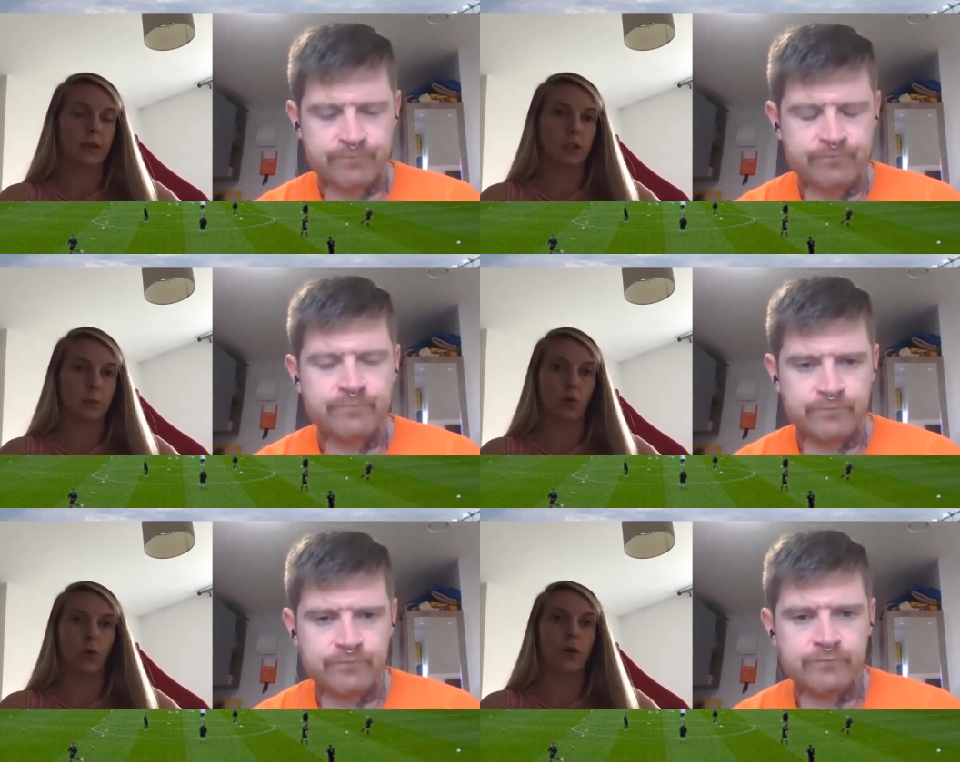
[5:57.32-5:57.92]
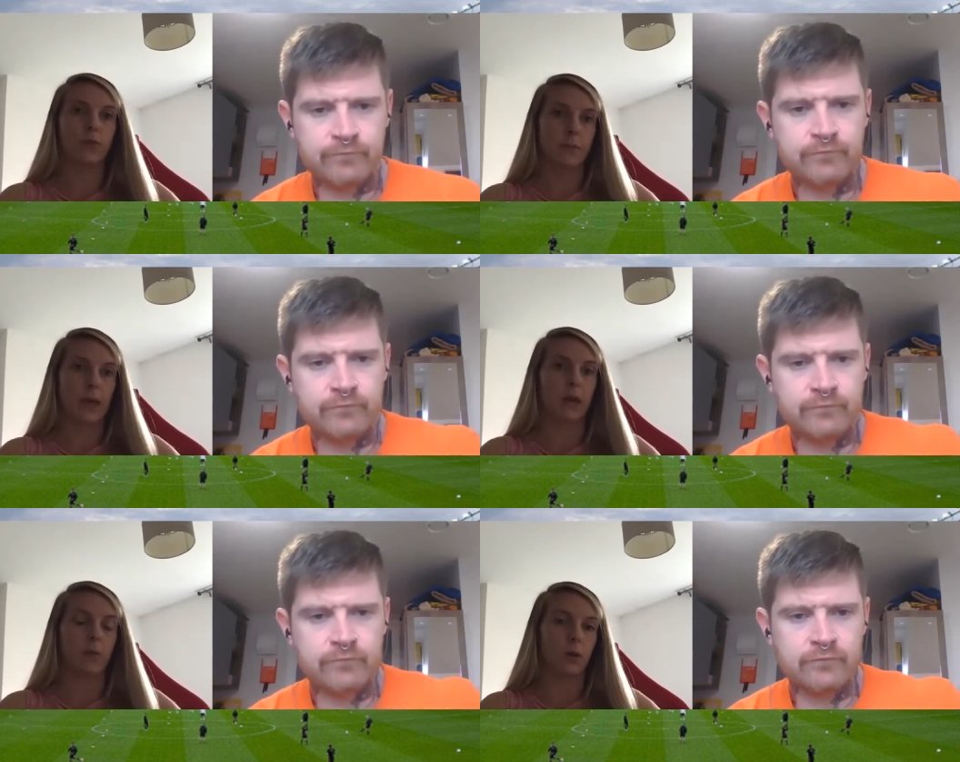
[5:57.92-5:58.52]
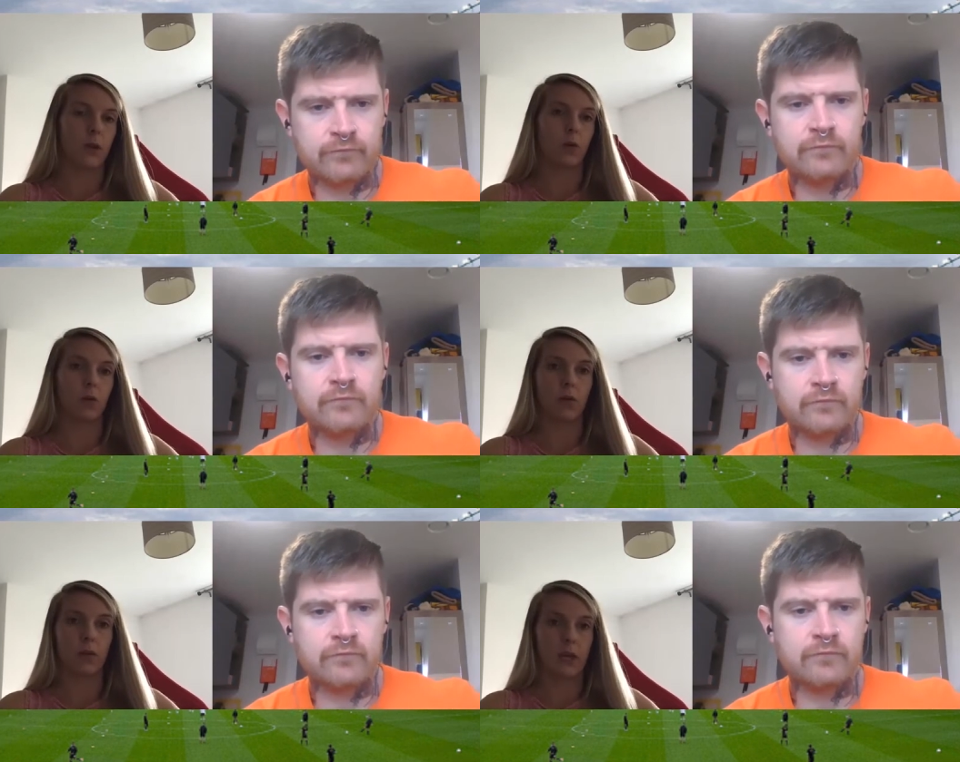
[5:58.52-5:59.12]
Speaker 1: the support of the men. We got
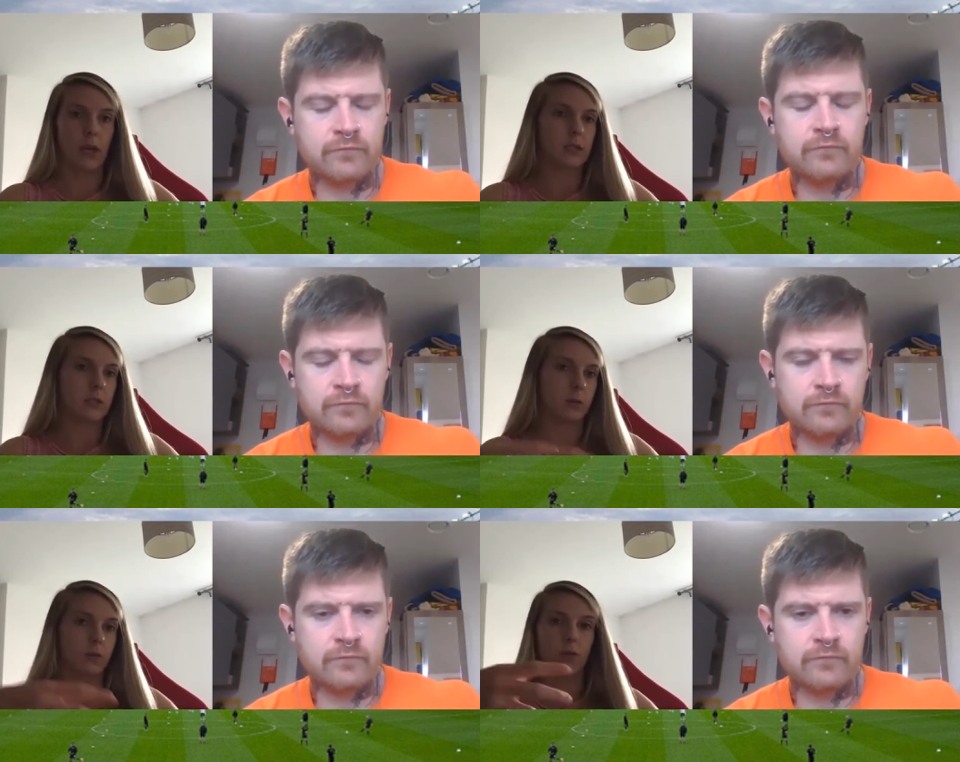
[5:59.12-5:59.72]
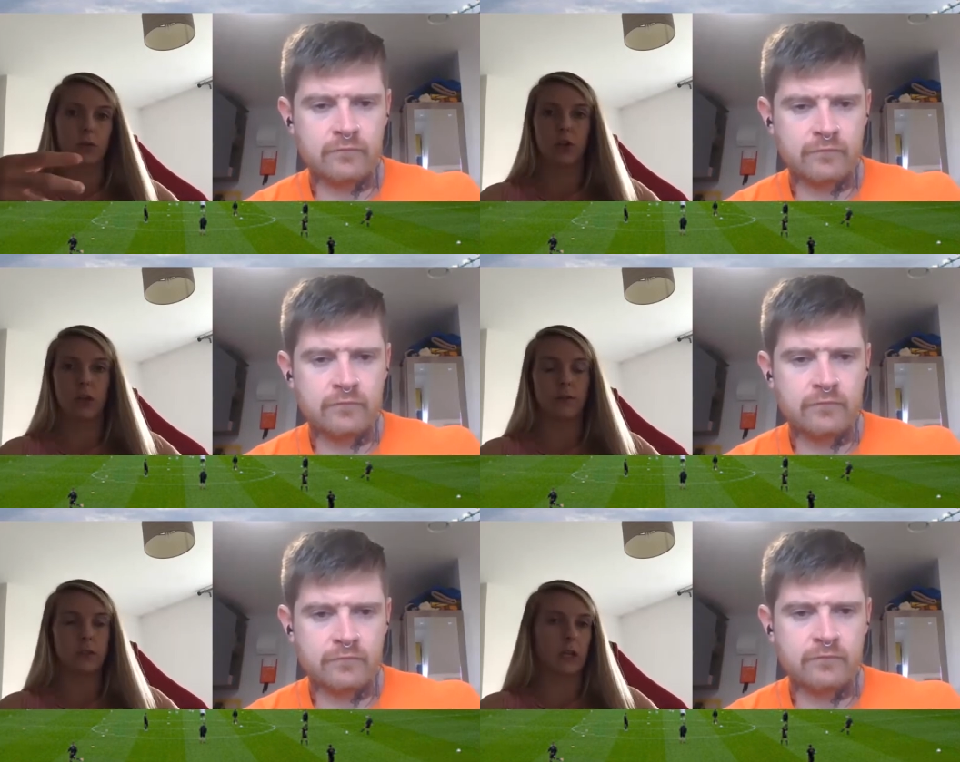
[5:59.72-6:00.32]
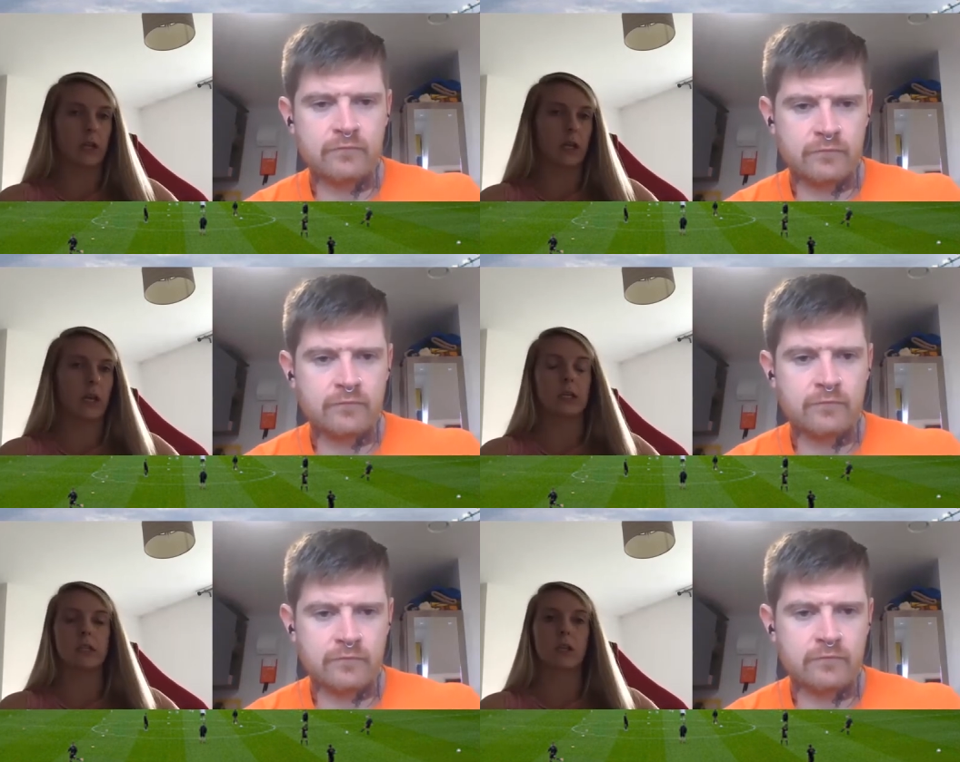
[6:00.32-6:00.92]
the kits, we got the training
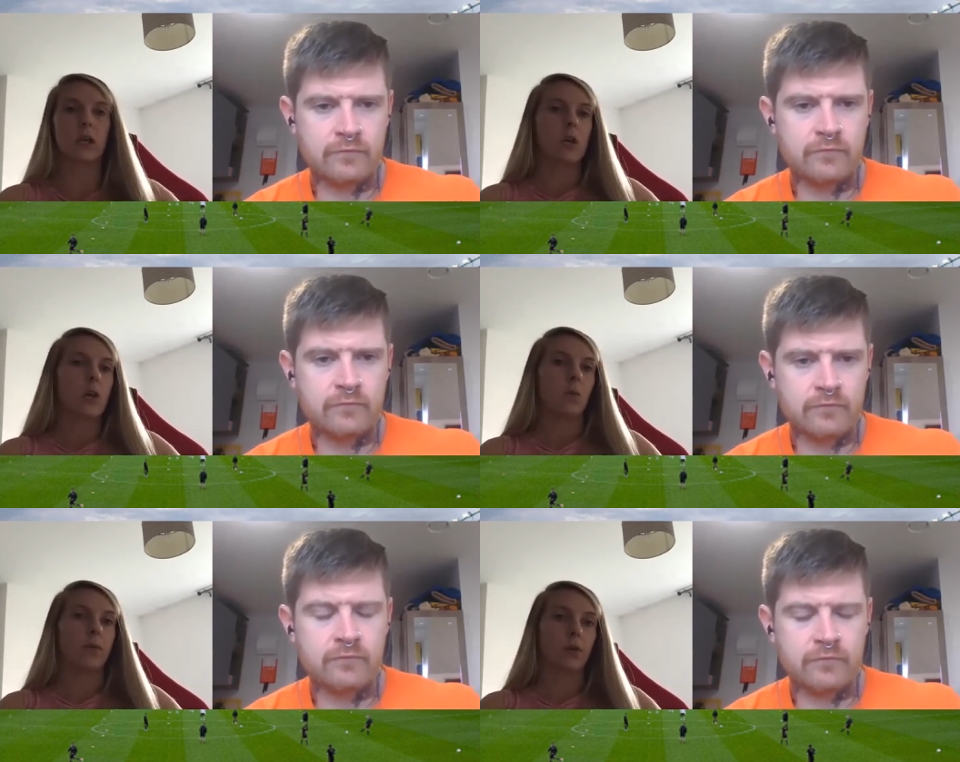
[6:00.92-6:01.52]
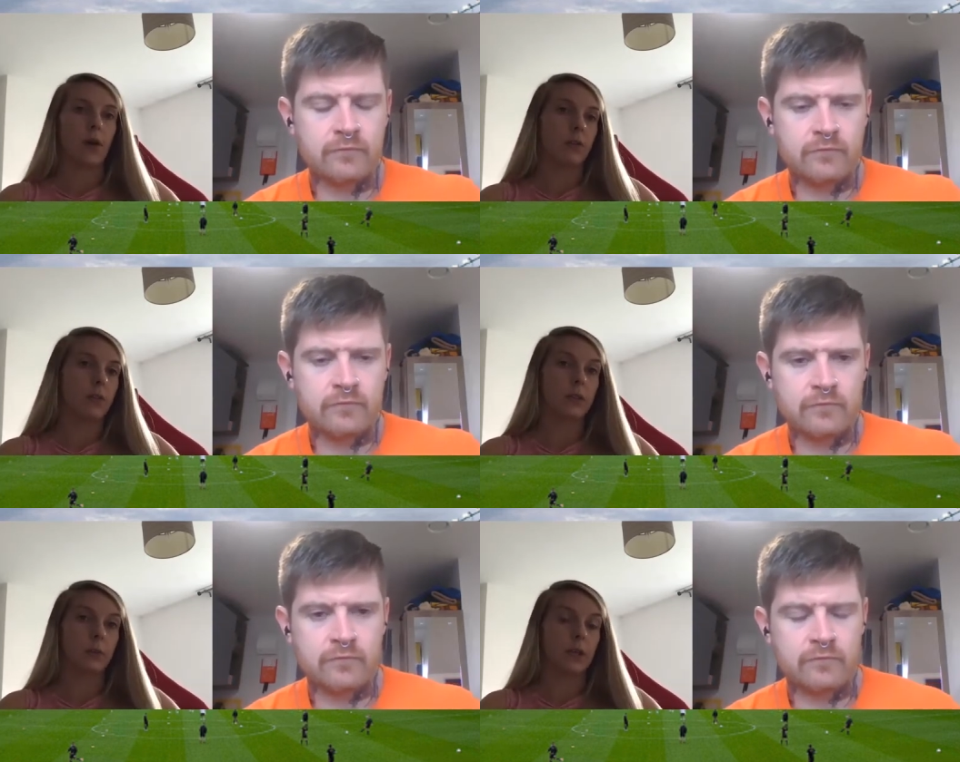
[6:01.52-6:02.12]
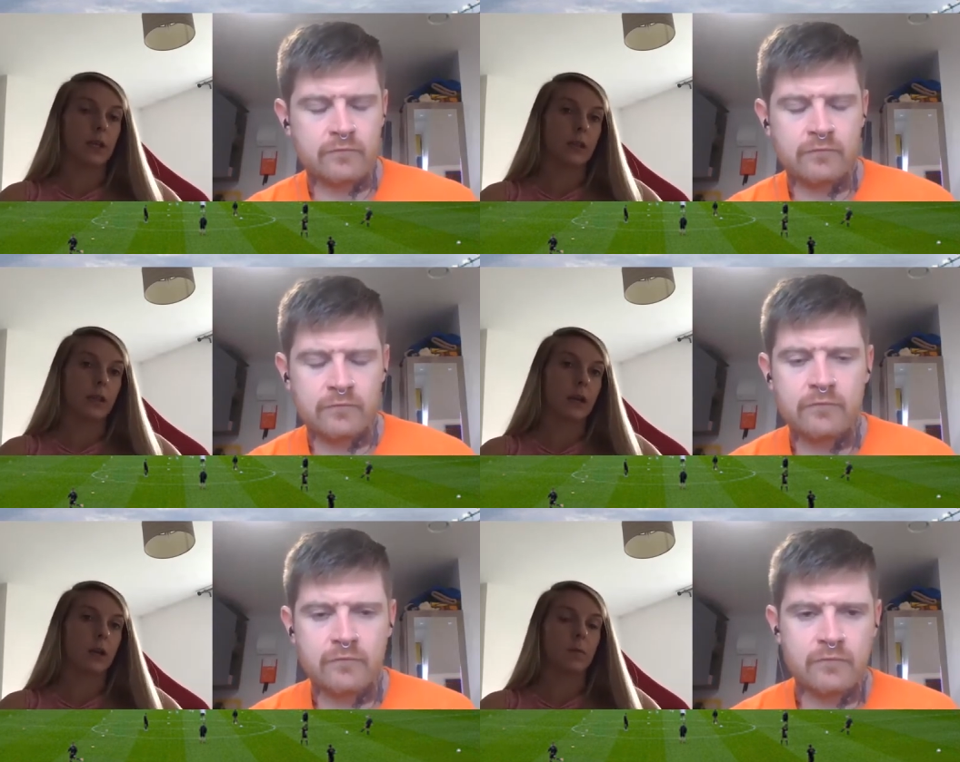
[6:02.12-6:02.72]
facilities, we've got everything that we need
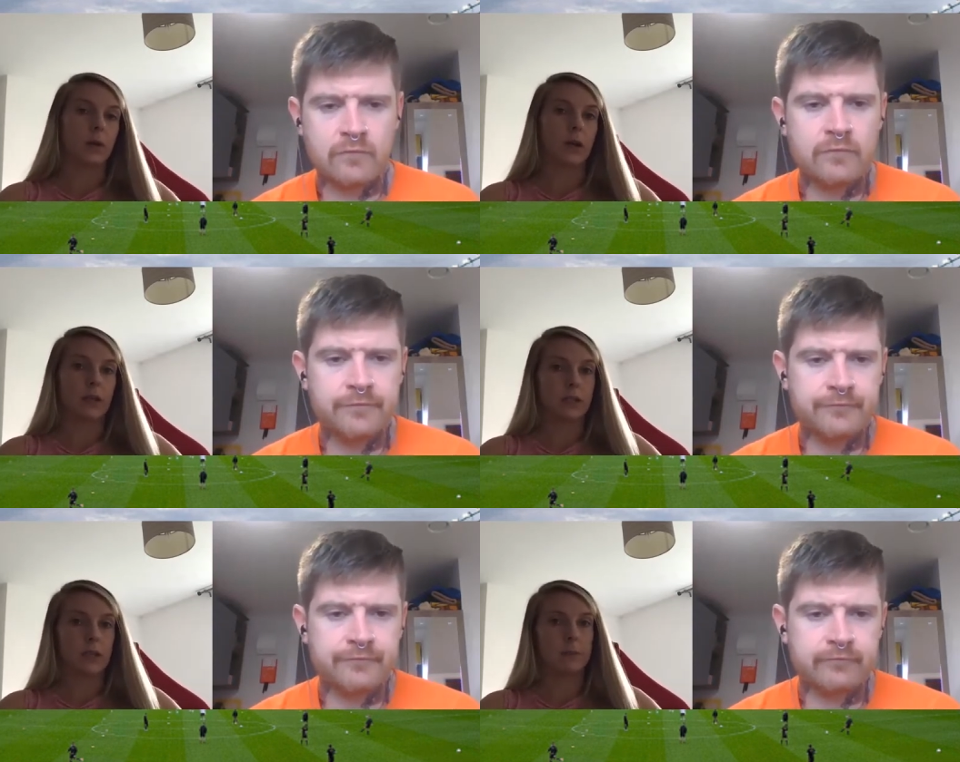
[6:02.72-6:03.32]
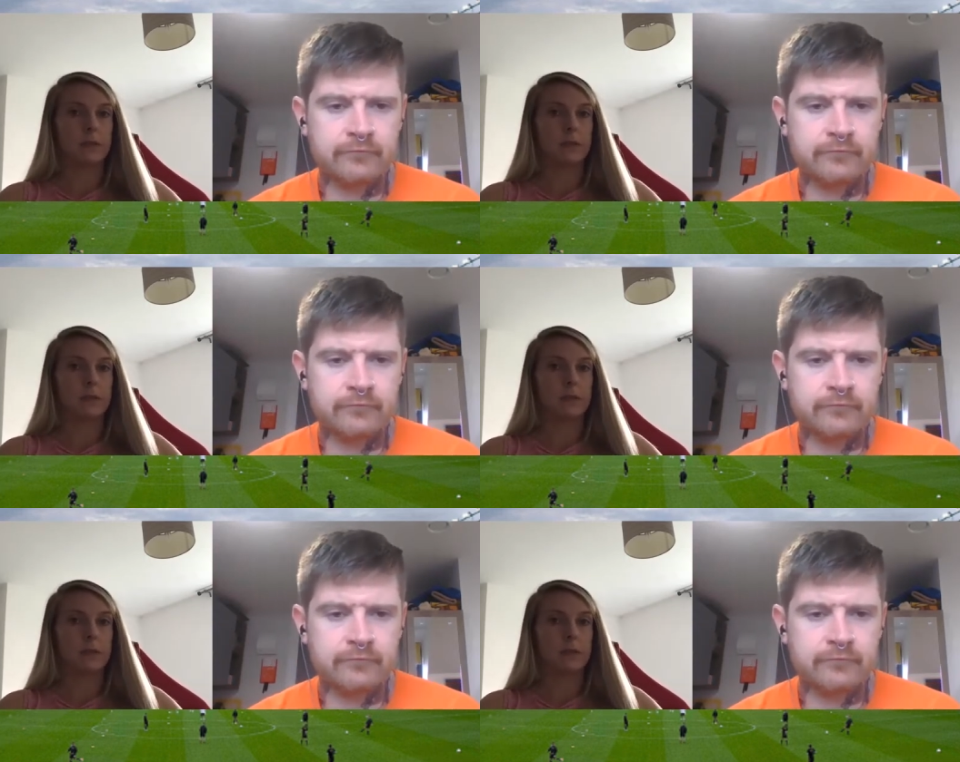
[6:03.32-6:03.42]
there. But at the same